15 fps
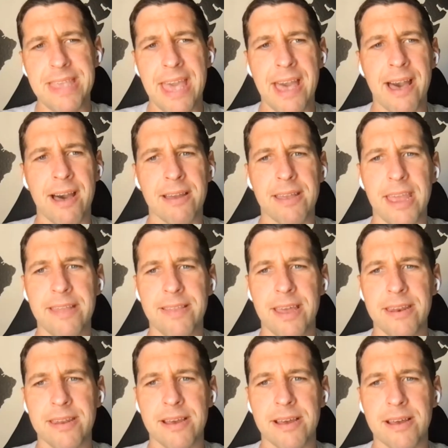Yeah, and
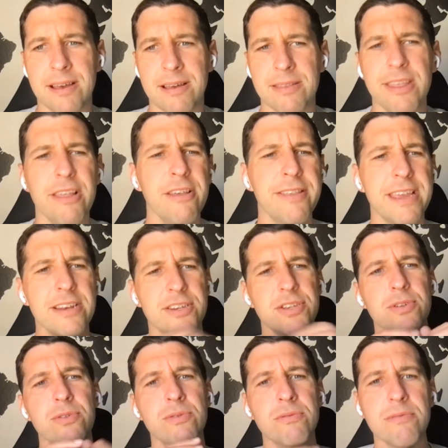then the other thing
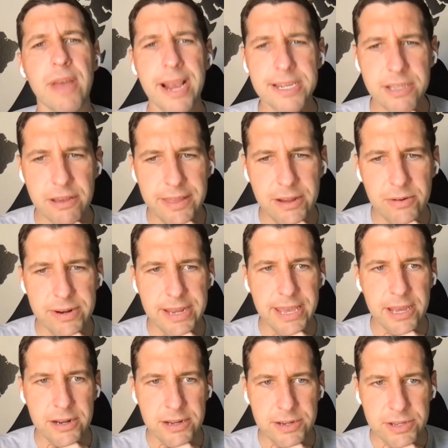too, I guess the other thing I wanted to
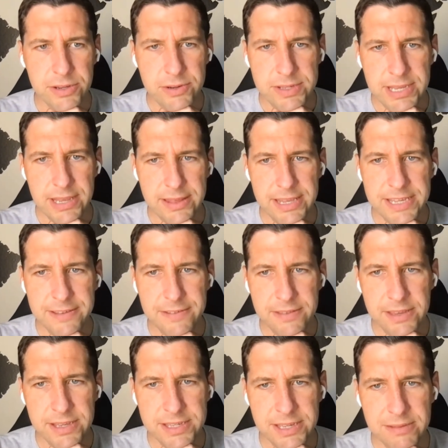hit on too is like these
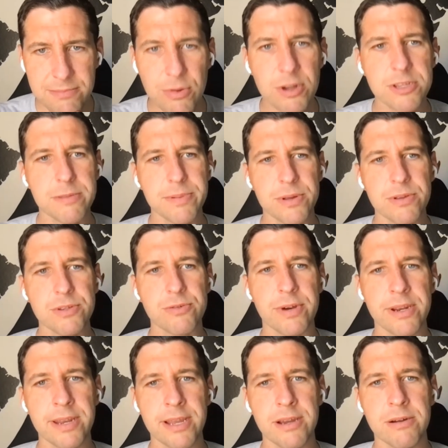multiples
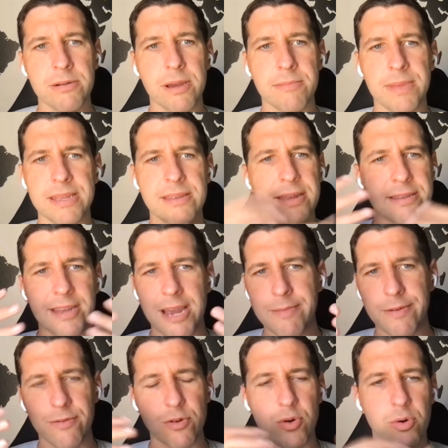right now. I'm at time
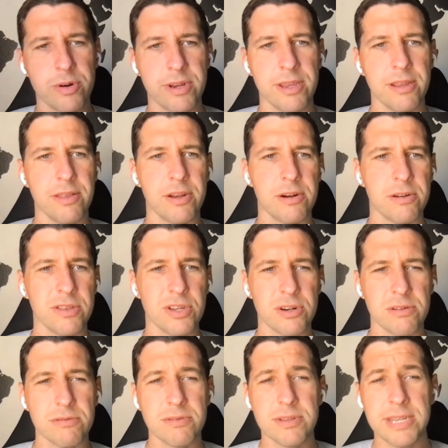of recording, they're
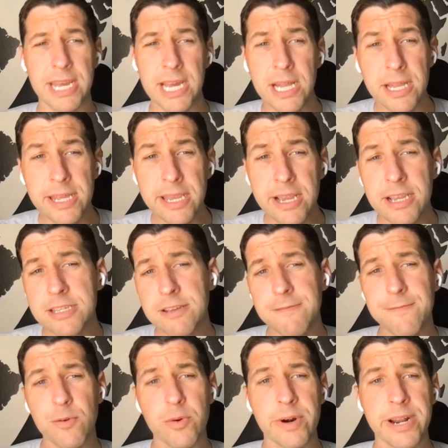telling us a
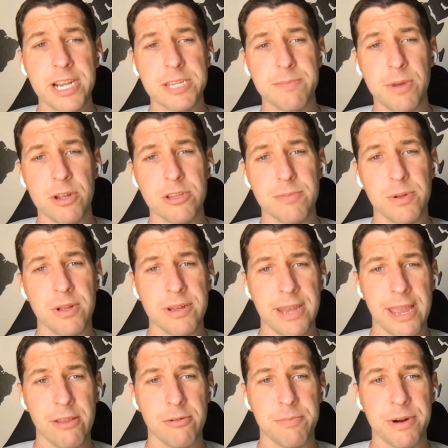4x multiple on
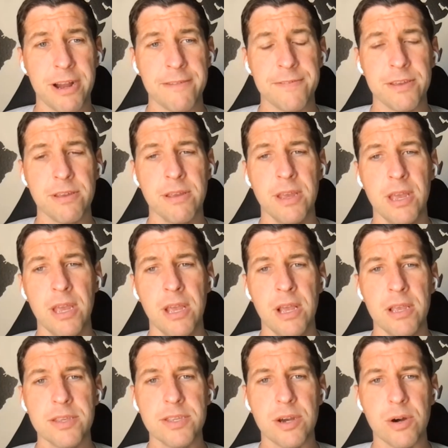annual profit.
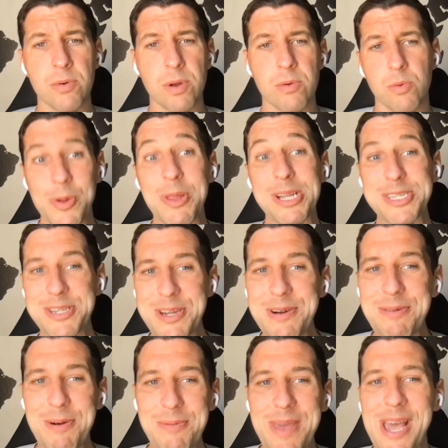So we'll let you
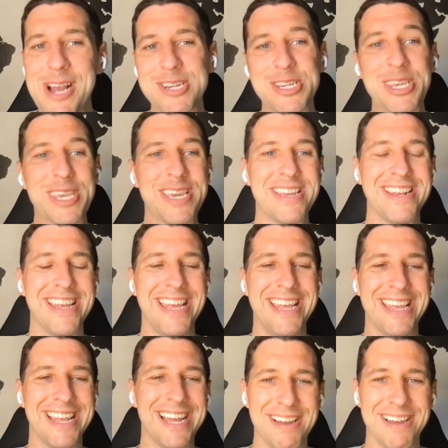know what we actually get.
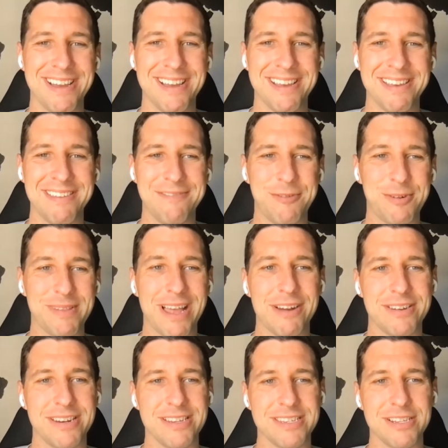If we're
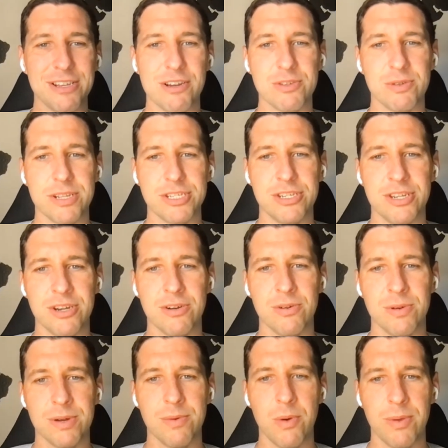allowed to disclose, we'll let you know
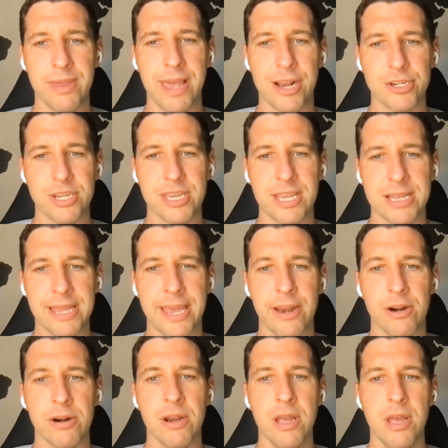what we actually get
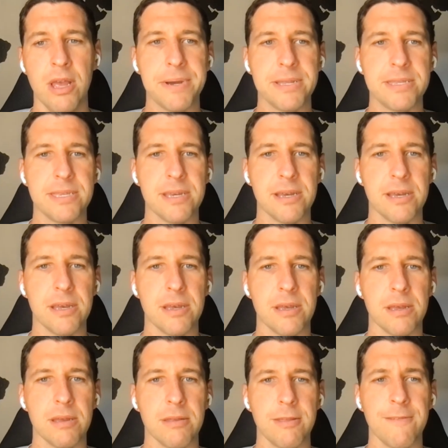later. But
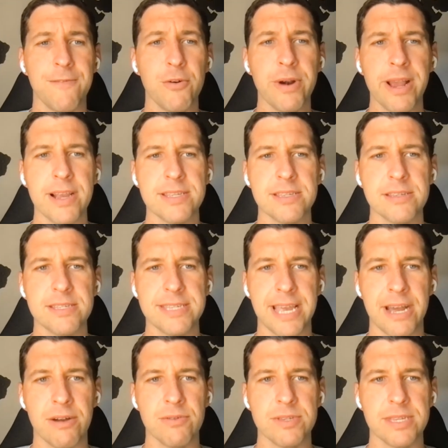the 4x
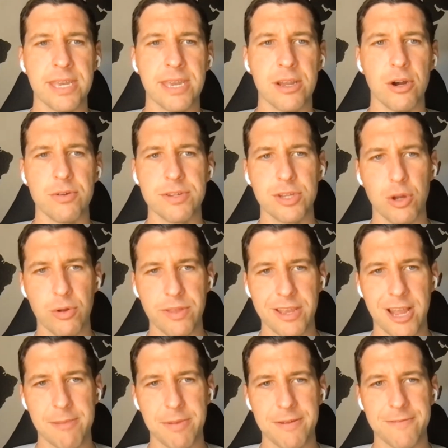sounds like I'll just hold the
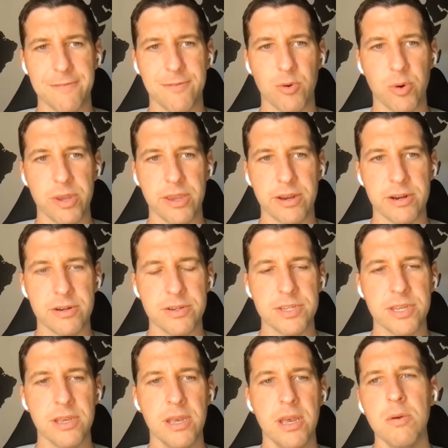company for 4
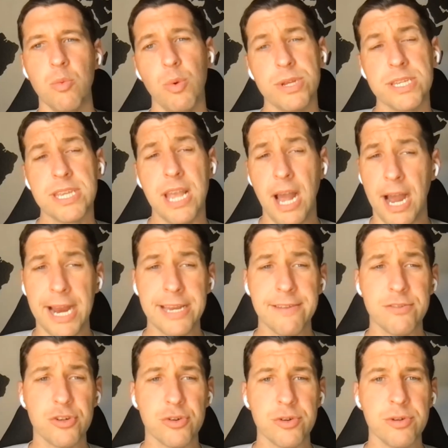years, which is kind
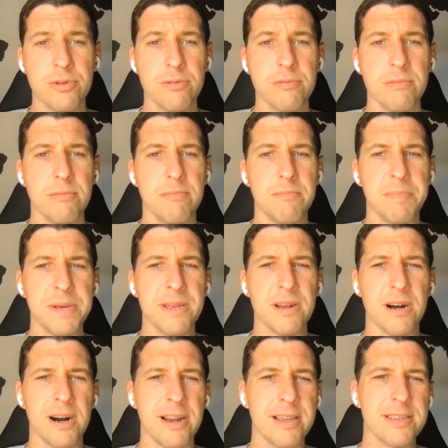of true. But
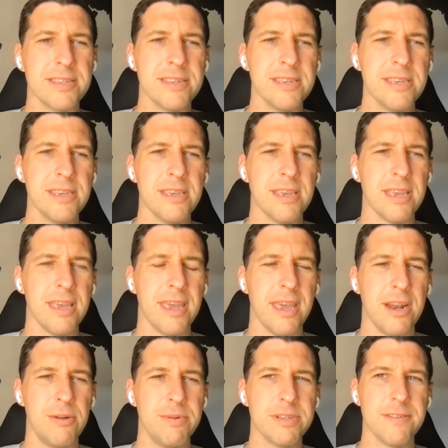honestly,
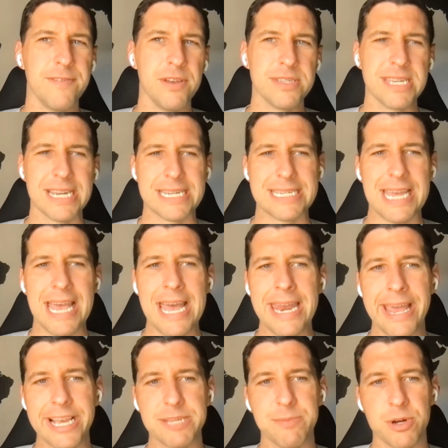it almost feels like a 10x